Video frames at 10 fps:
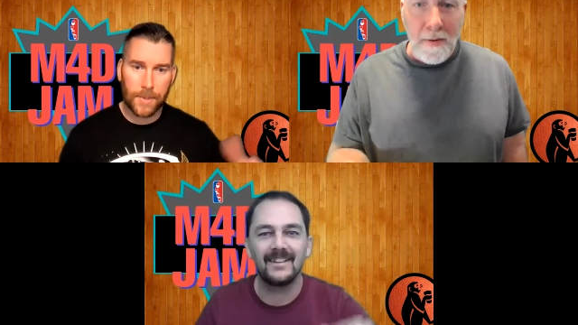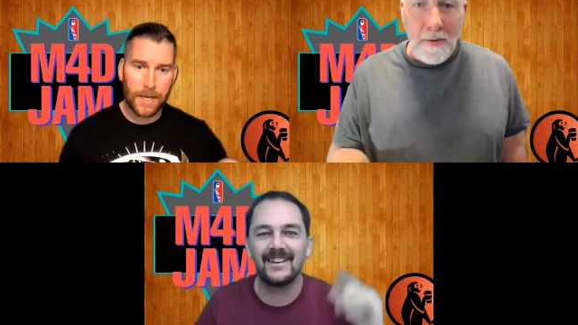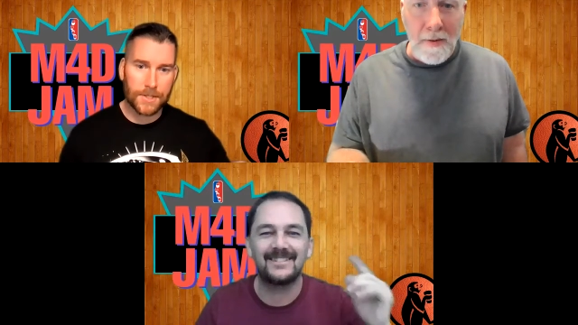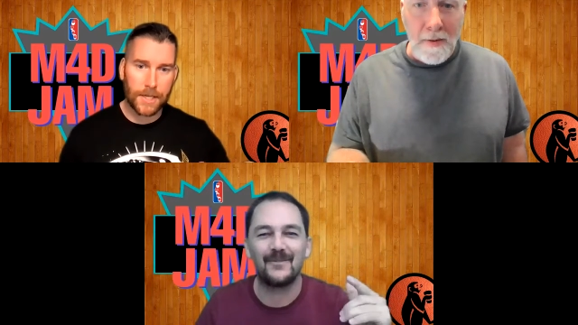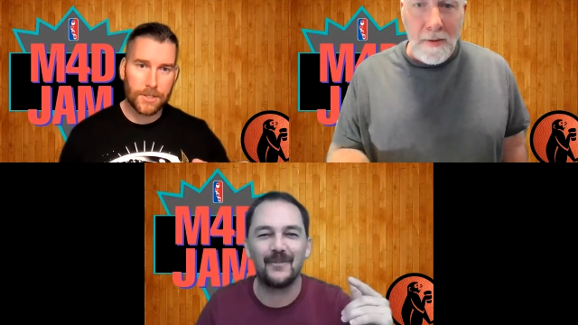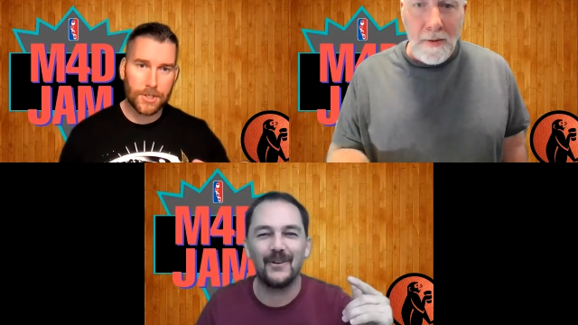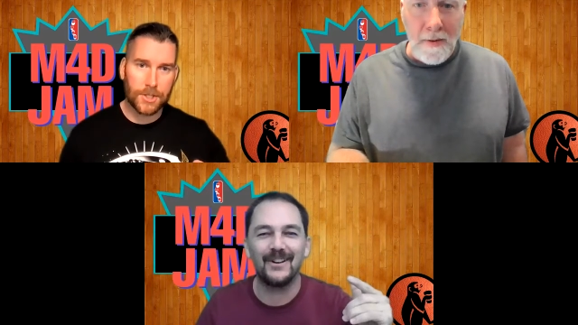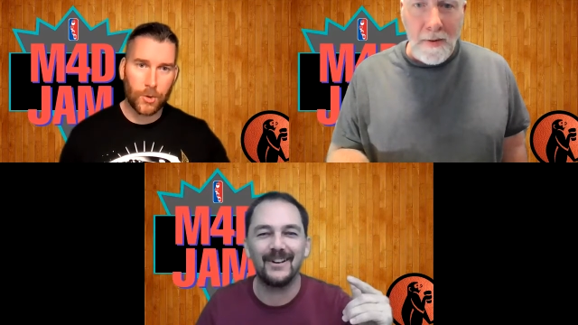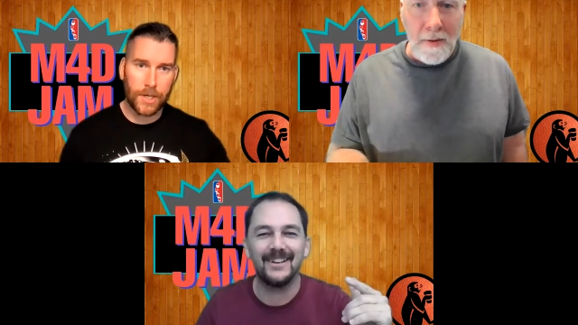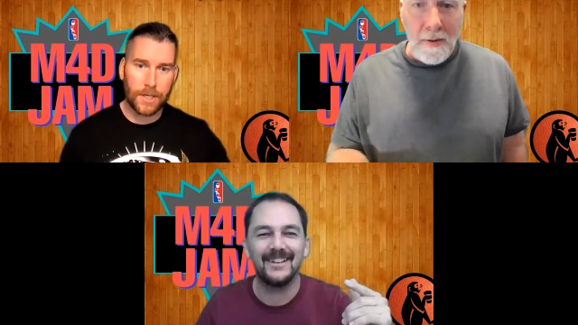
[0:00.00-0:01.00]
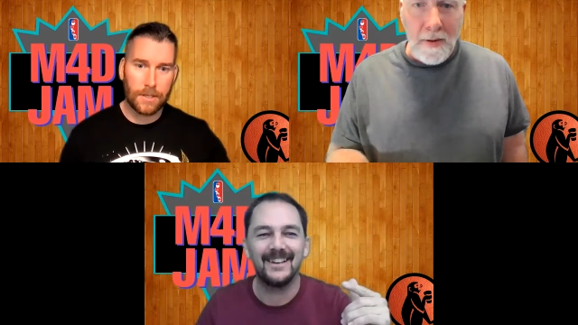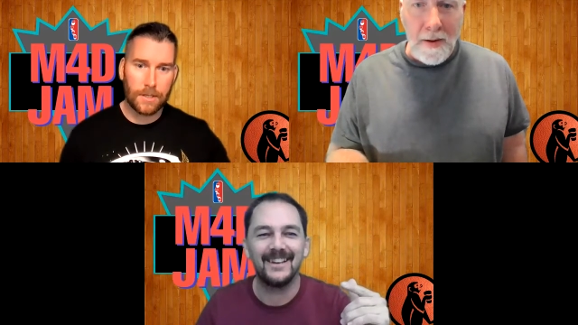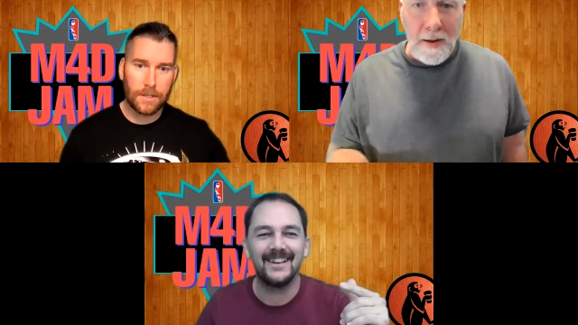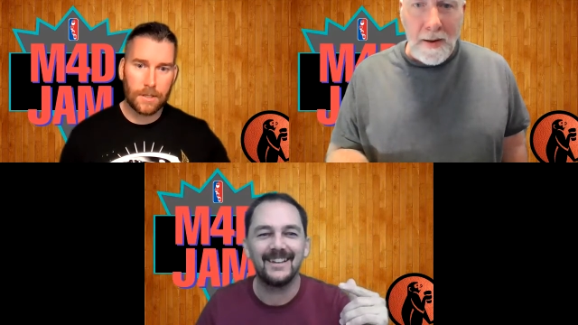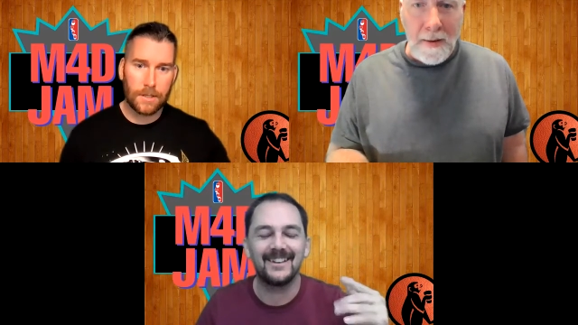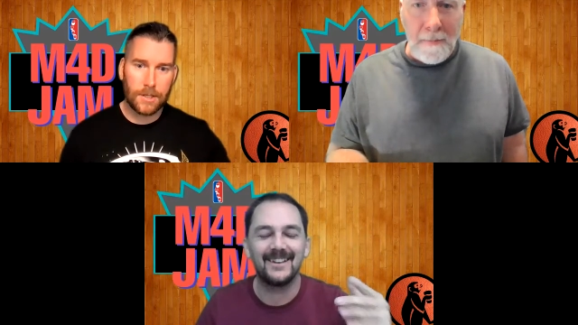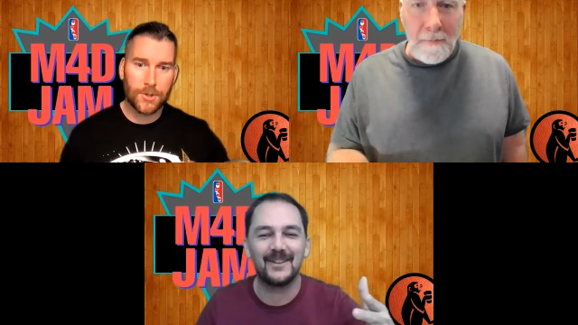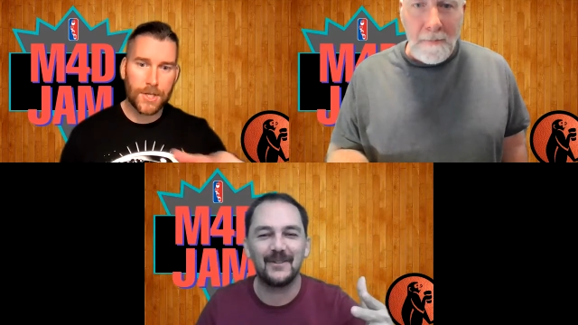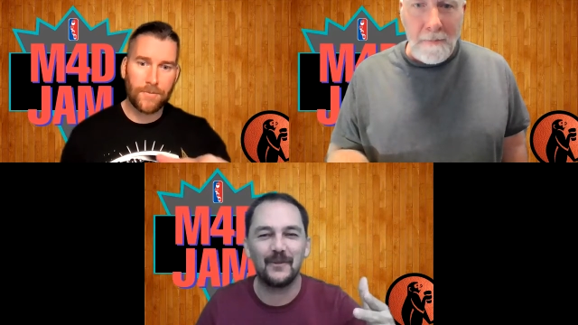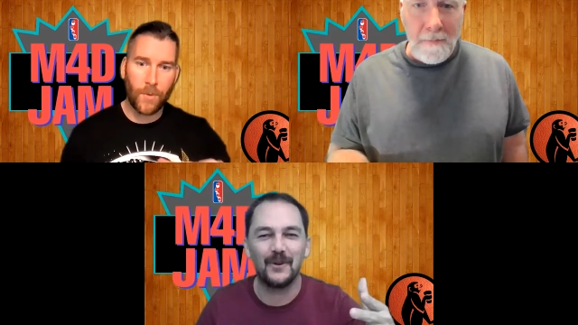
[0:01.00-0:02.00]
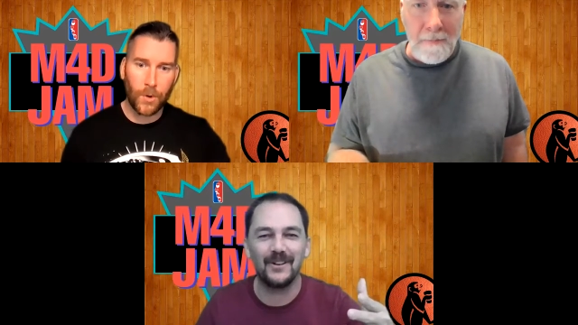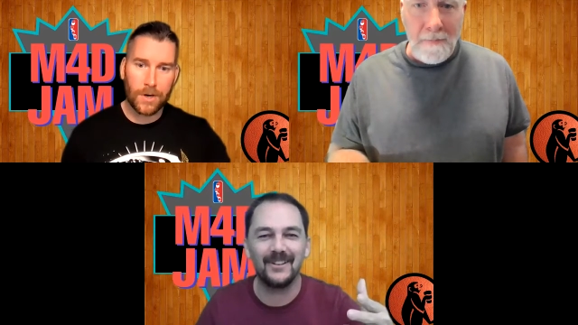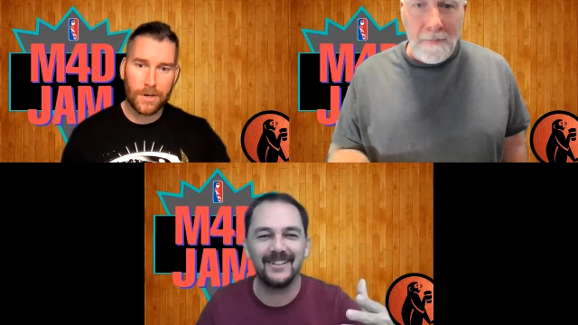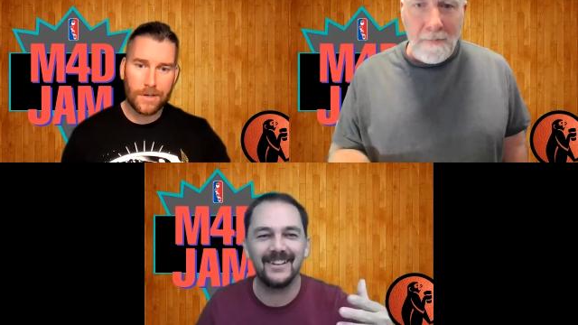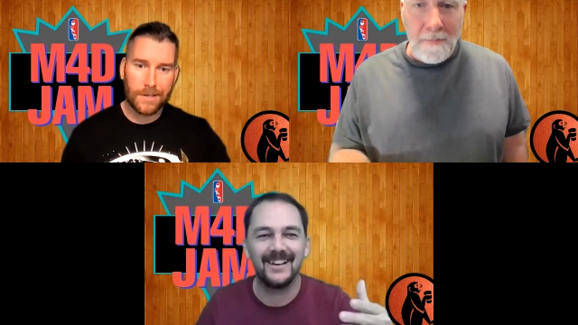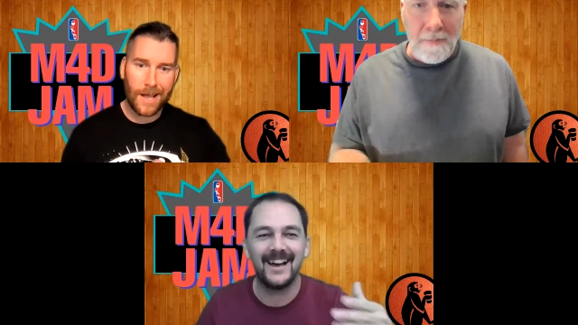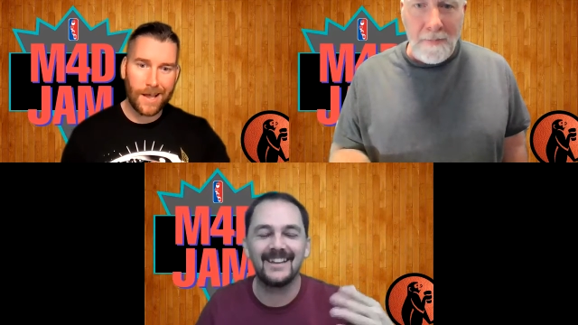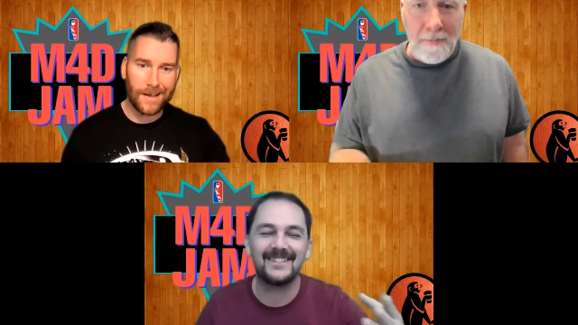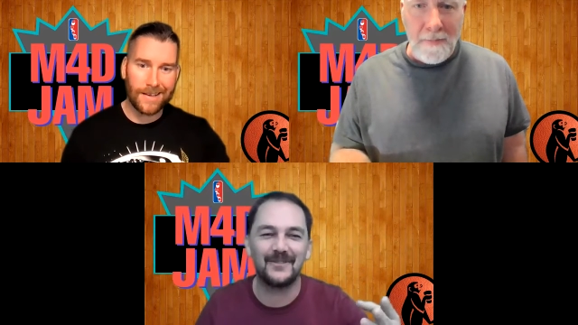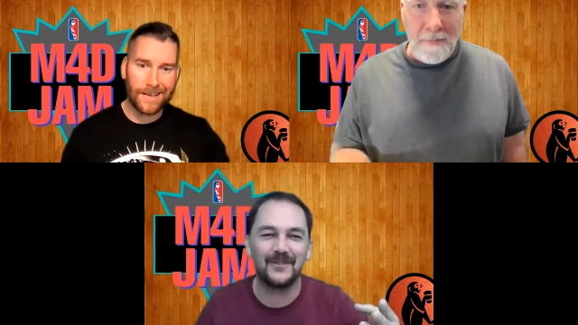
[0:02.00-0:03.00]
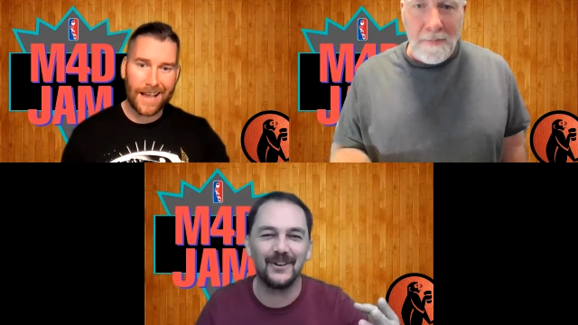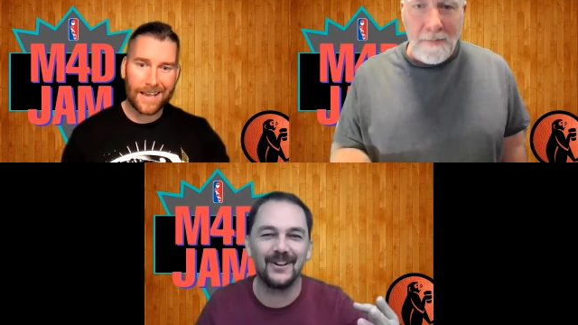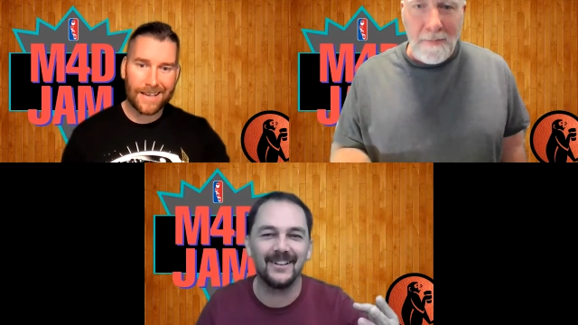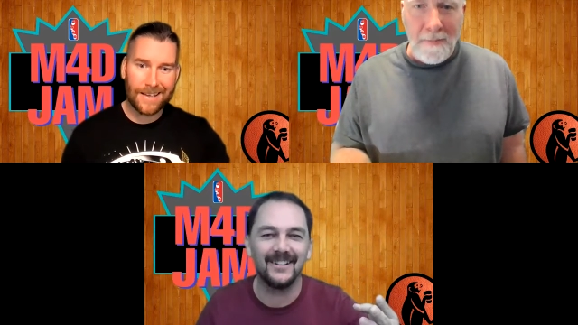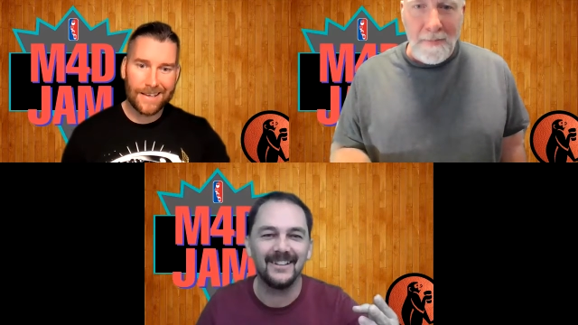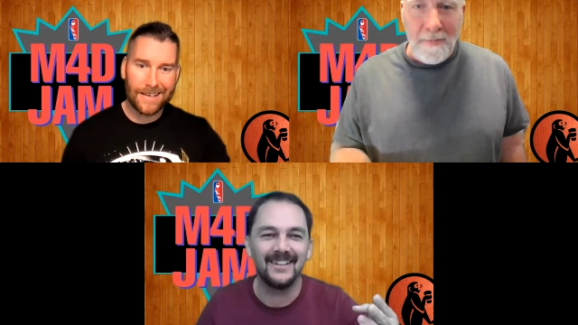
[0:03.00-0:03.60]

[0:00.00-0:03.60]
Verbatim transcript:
Speaker 1: I mean, it's like just three. That's you said four. four. Yeah, I, I, four.